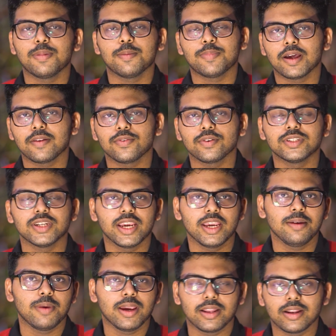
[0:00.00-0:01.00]
prepare for
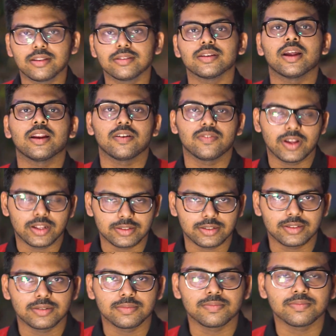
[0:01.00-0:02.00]
JEE Mains and
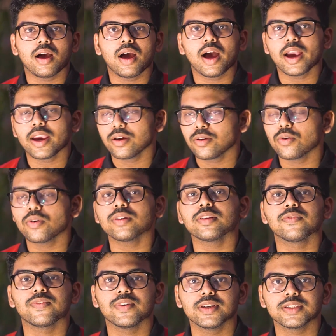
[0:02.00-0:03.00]
Advanced. I wrote
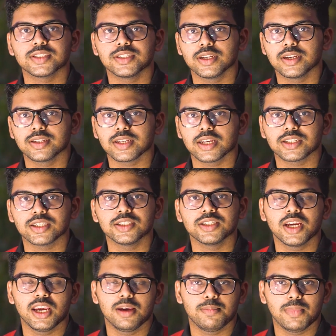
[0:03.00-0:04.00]
the first session
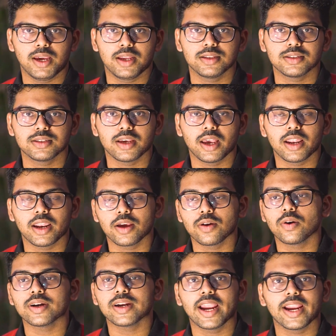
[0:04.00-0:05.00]
JEE Mains and I
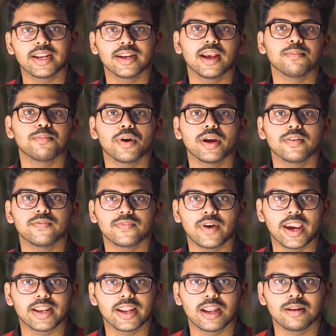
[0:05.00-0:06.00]
got
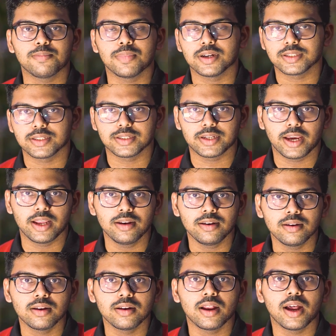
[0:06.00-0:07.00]
99.59%
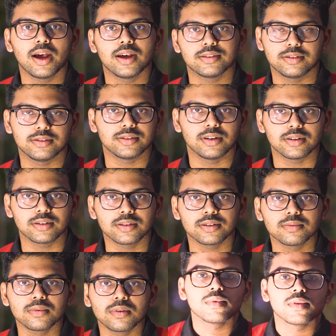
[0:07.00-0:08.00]
as a result.
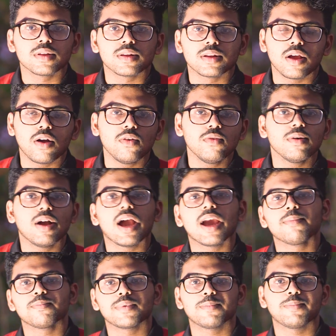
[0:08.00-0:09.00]
Now
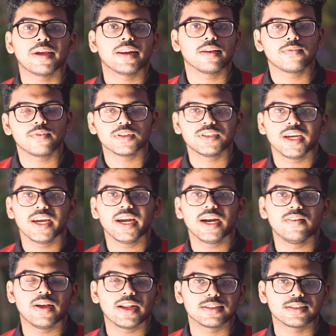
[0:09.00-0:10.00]
I'm preparing for JEE
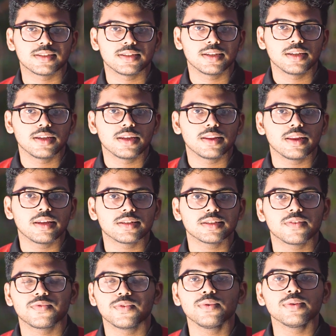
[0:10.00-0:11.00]
Advanced. There's
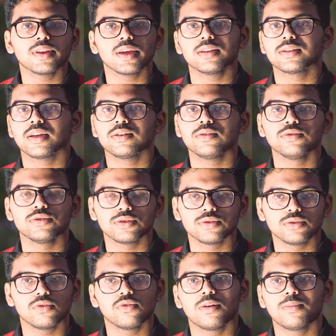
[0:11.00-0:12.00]
a few things that you
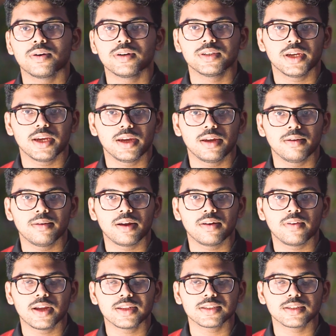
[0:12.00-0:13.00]
should know about JEE
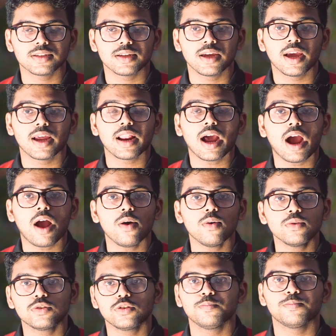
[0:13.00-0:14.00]
Advanced and
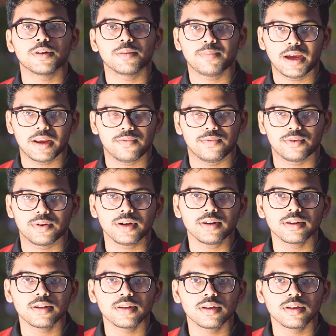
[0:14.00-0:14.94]
how to prepare for it